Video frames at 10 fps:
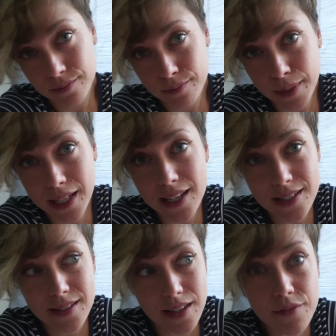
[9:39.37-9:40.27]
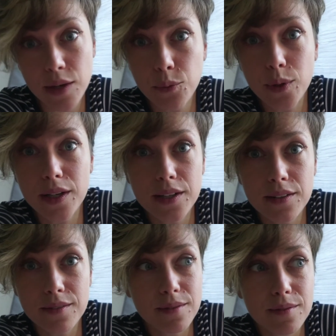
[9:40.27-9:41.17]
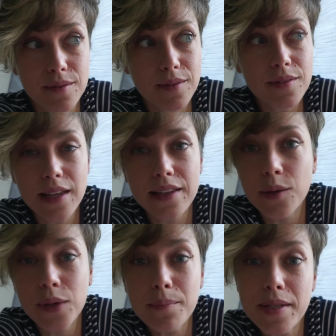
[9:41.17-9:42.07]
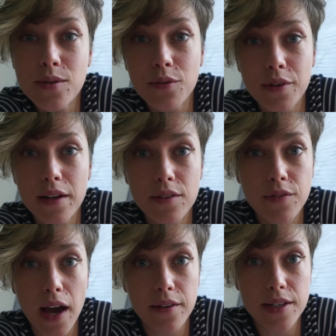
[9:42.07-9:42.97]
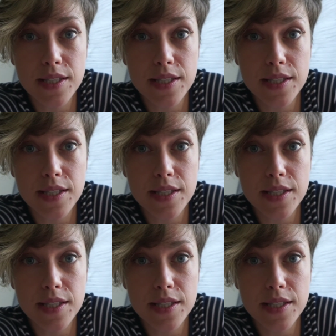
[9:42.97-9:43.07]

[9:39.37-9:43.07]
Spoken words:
Because if they would, then they wouldn't be so afraid of a virus.